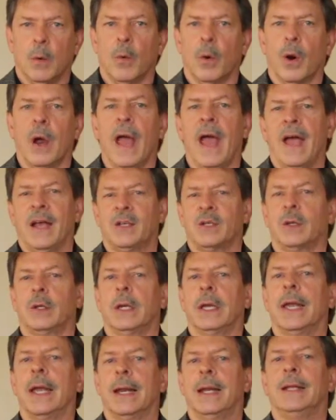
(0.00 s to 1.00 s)
We're
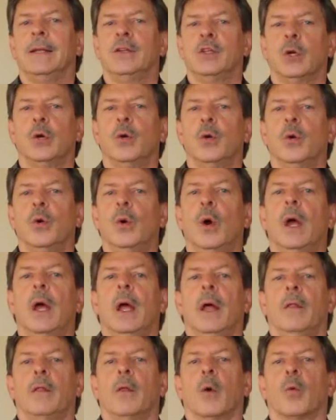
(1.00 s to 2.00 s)
actually getting to
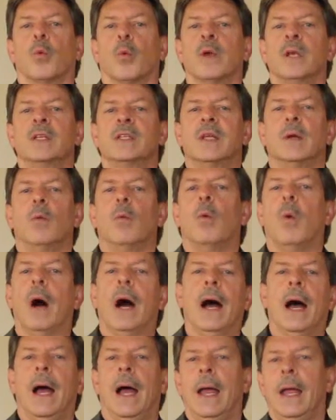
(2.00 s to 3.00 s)
the reason
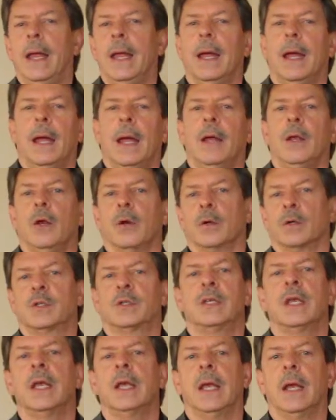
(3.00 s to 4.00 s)
why you're
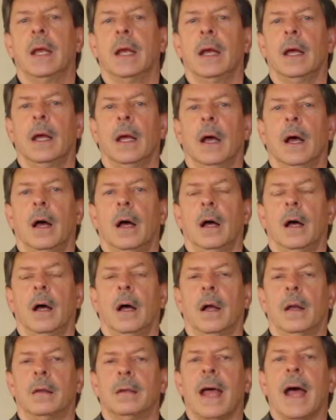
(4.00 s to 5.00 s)
seeking
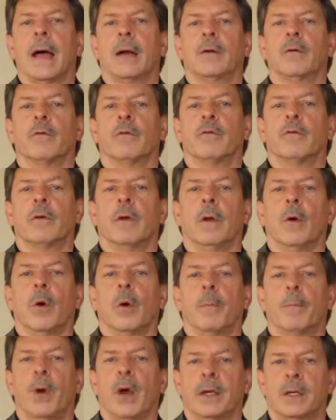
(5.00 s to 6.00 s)
doctors
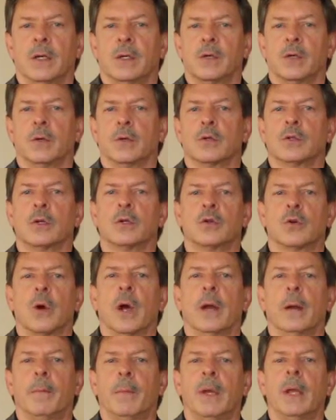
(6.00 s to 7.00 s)
or practitioners to
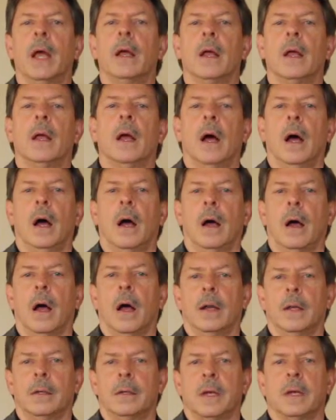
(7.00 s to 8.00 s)
try to be
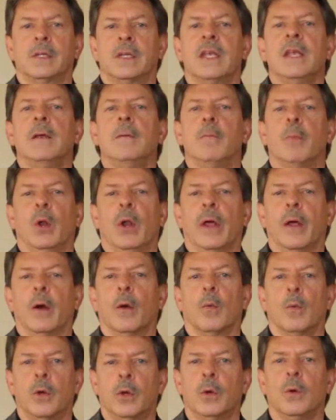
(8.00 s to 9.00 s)
a team
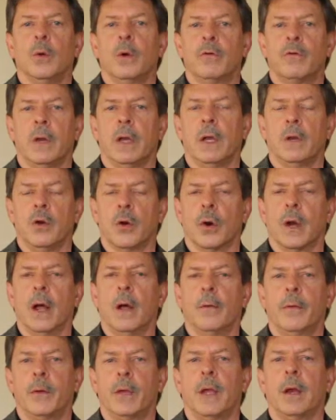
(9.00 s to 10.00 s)
player with you in your
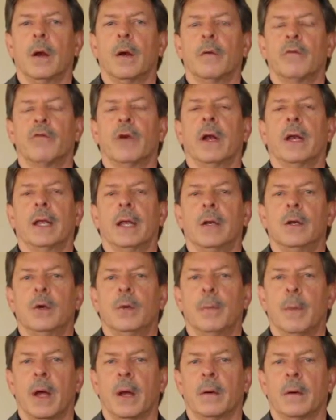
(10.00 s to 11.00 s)
health care and try to get
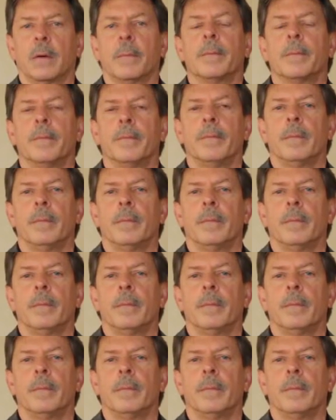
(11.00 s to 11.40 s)
you better.